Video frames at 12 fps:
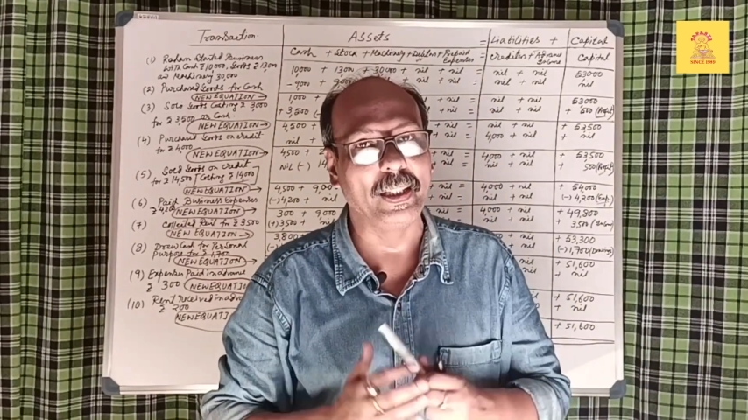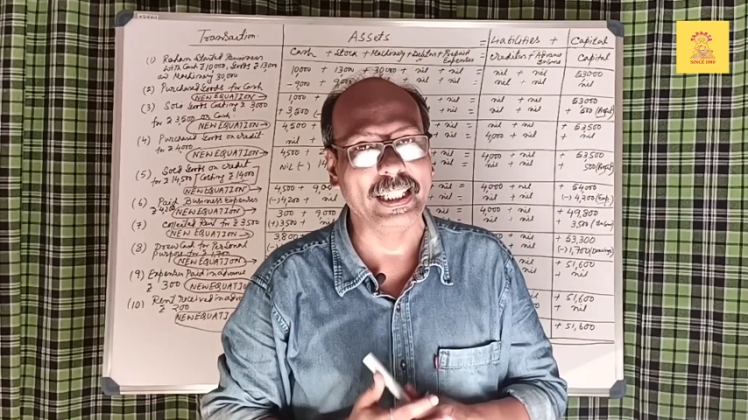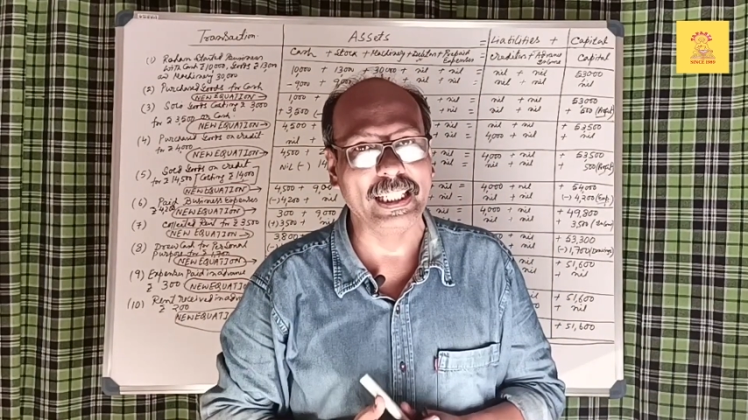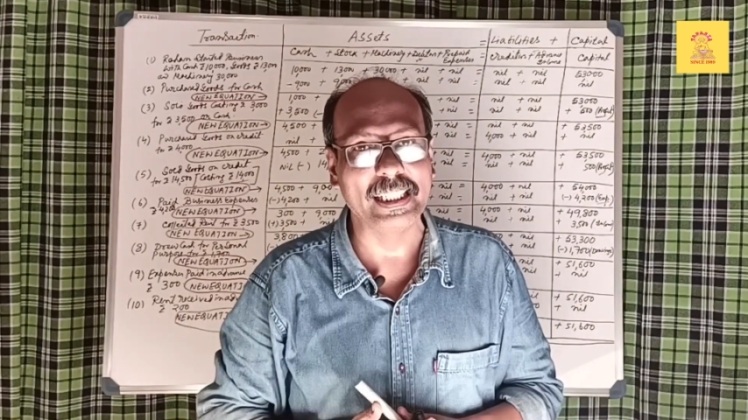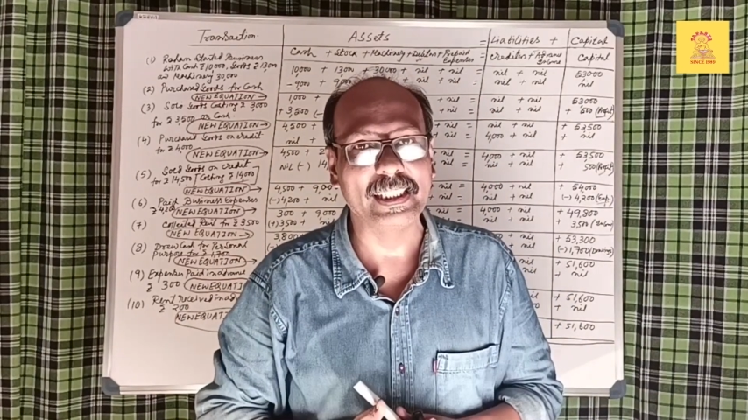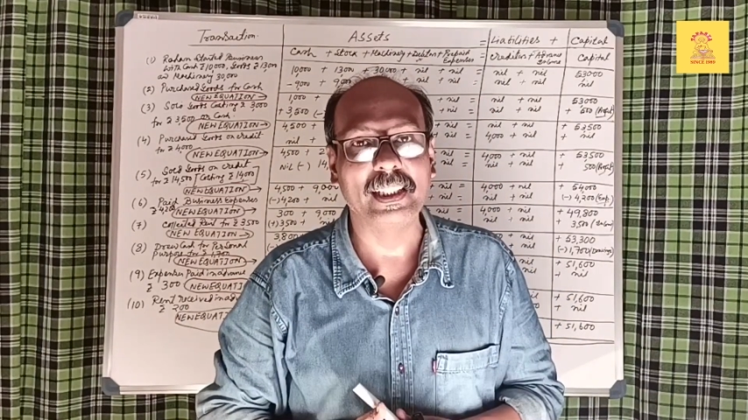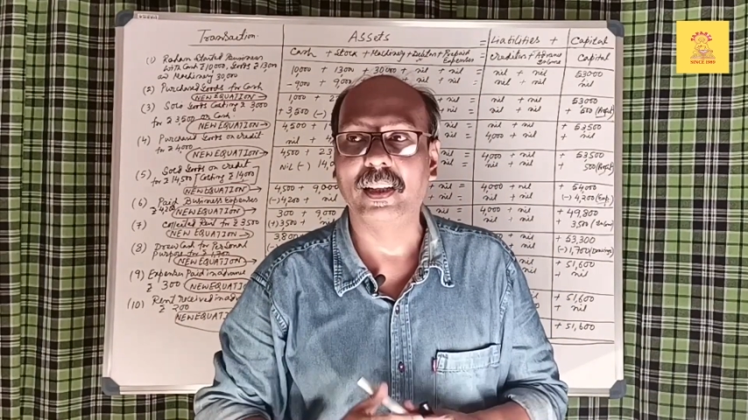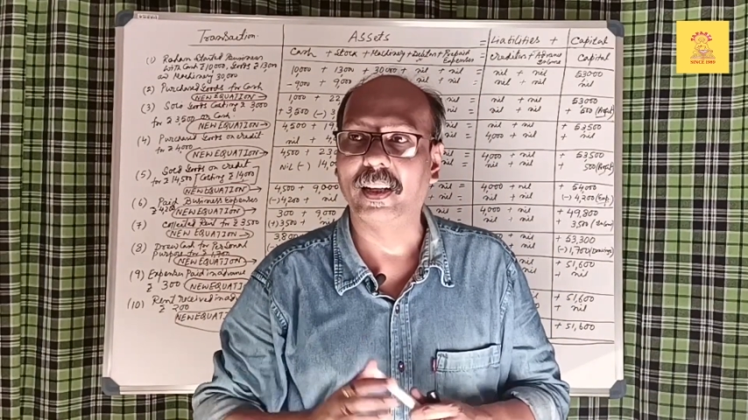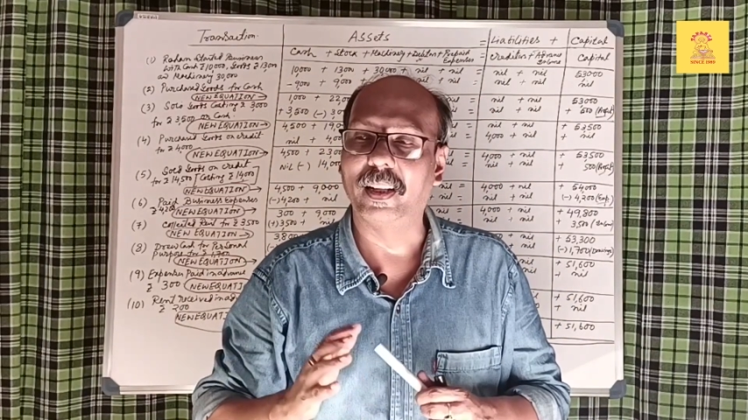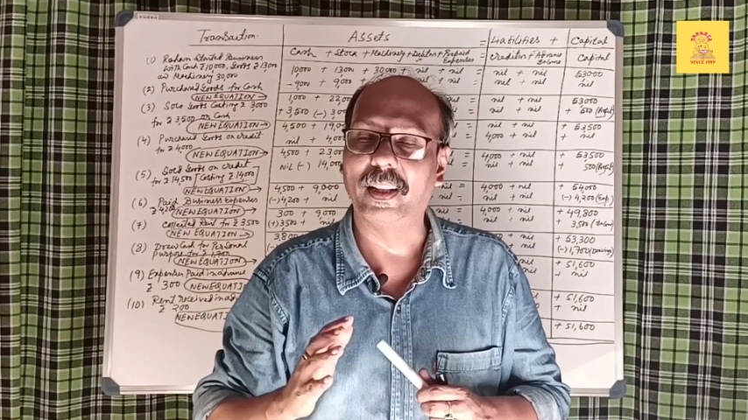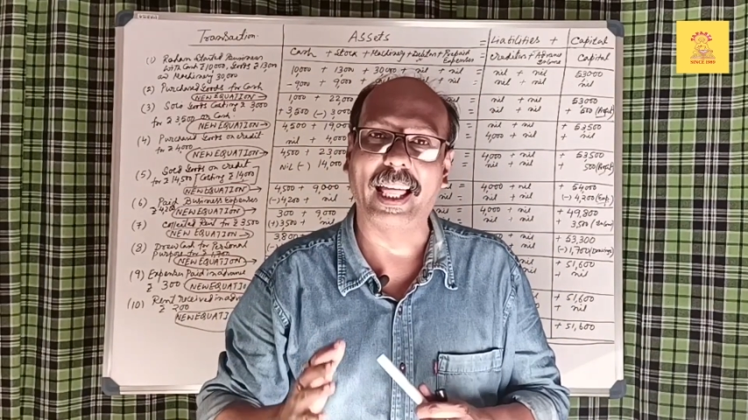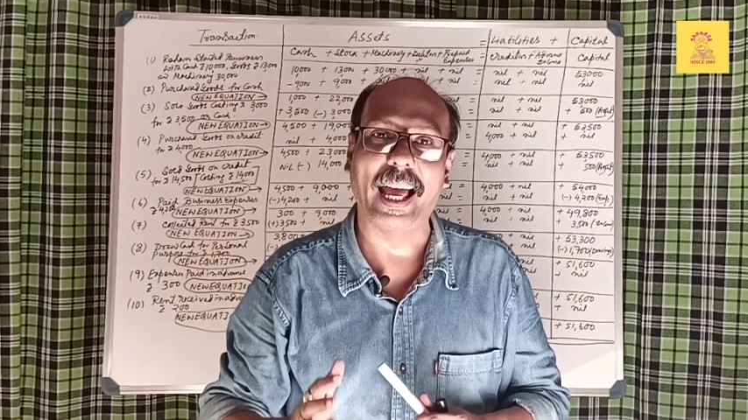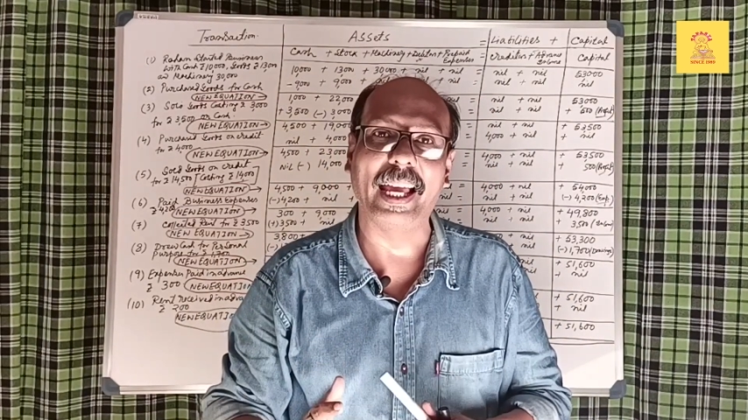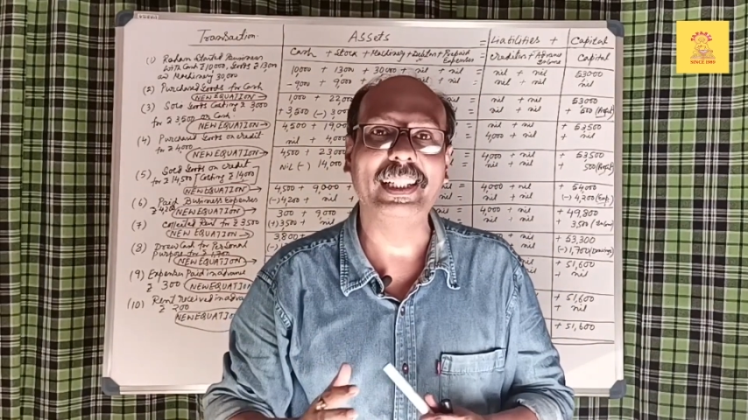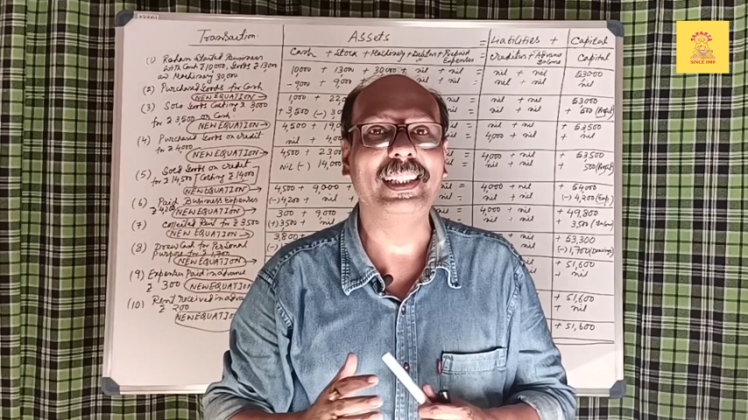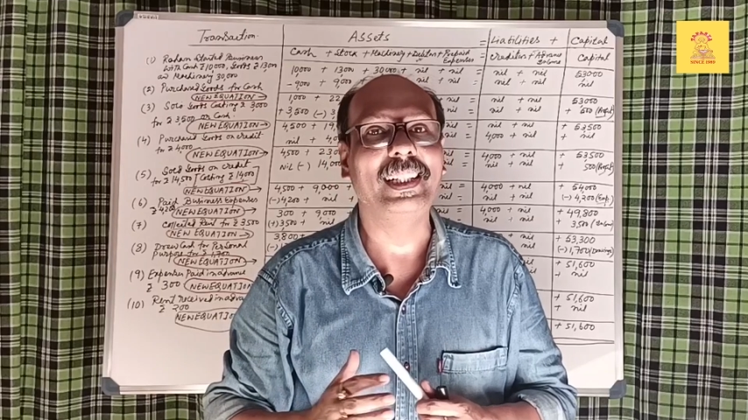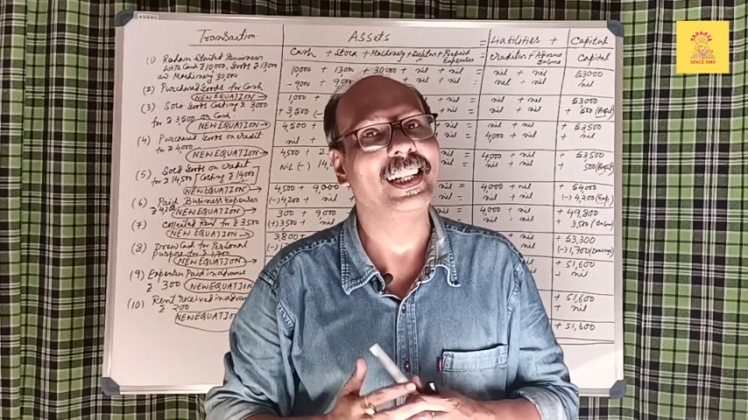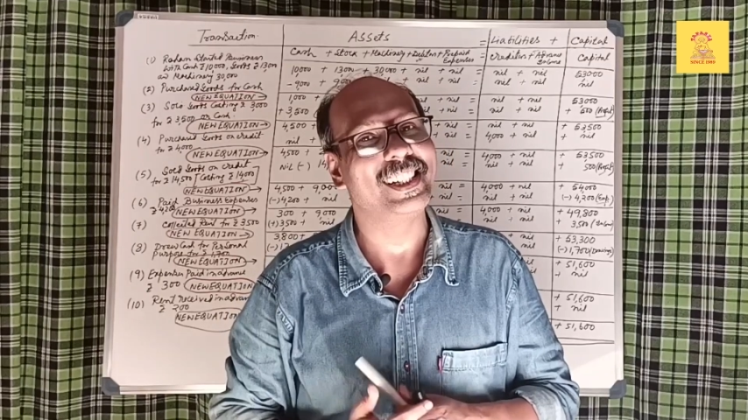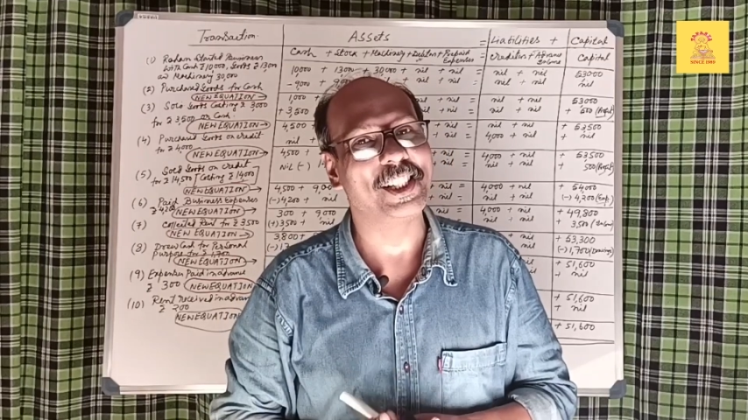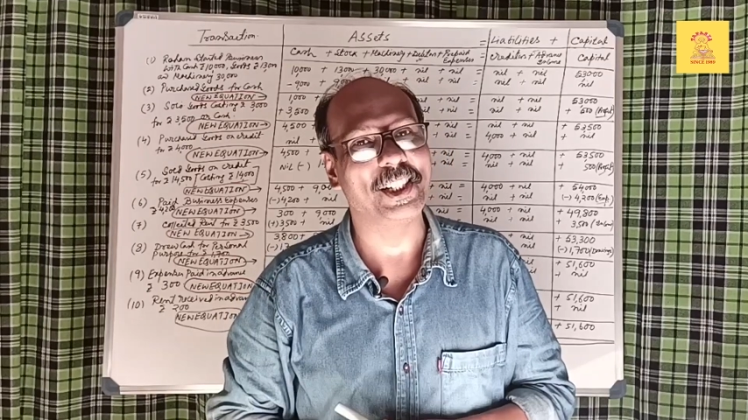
please like,